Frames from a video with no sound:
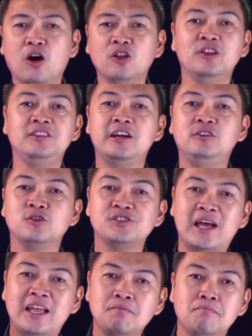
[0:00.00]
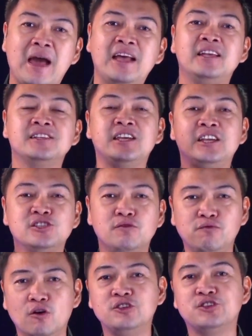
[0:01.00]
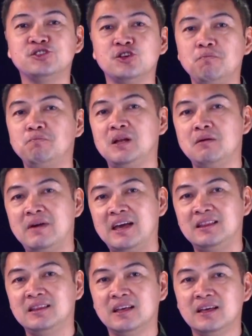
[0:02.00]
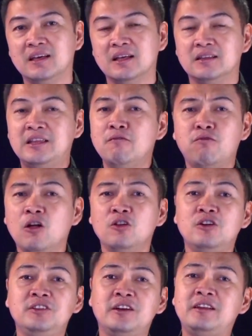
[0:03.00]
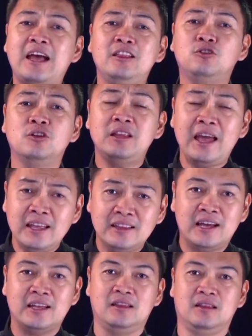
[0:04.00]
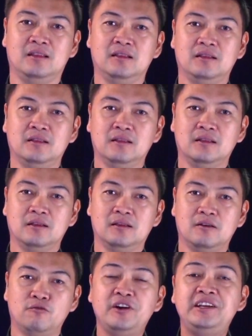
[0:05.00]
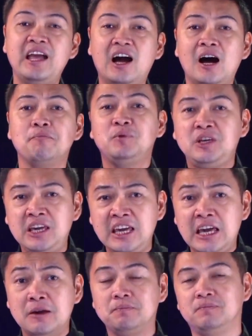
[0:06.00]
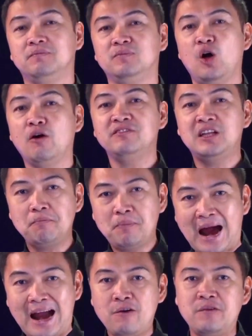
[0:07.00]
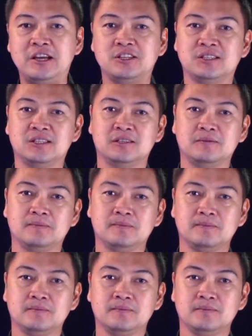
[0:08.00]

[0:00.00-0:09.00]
They volunteered to send medicines, food supplement. They volunteered and donated for the upkeep of the parish.